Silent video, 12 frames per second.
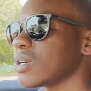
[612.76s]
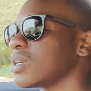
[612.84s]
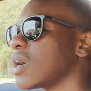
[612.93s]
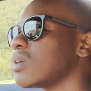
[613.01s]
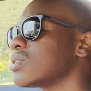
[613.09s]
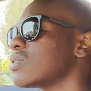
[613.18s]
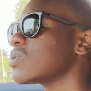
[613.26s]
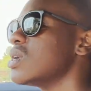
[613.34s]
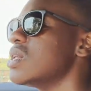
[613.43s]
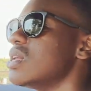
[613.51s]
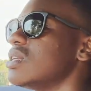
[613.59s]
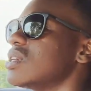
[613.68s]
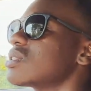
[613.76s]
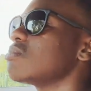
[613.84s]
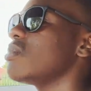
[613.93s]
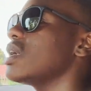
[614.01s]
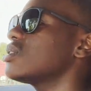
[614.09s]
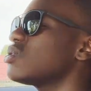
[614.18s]
on downshifts, just
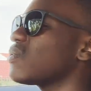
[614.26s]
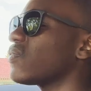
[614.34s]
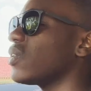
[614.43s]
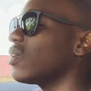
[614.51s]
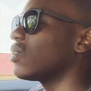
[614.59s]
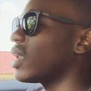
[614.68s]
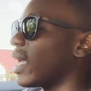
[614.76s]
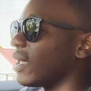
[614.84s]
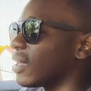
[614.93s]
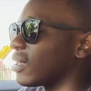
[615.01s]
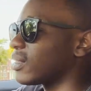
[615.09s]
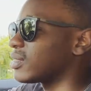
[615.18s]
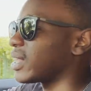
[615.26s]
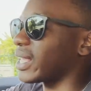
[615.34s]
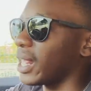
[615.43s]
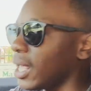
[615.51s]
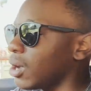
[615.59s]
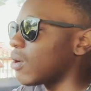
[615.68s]
makes you feel like the
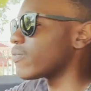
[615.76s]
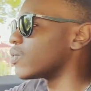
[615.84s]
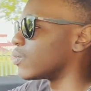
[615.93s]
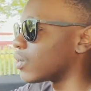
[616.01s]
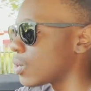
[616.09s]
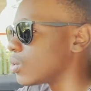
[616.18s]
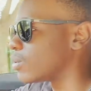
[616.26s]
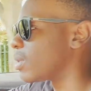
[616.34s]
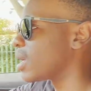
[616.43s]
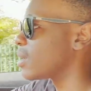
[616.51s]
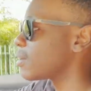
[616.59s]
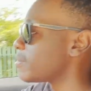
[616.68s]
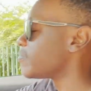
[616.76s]
king of the road, man.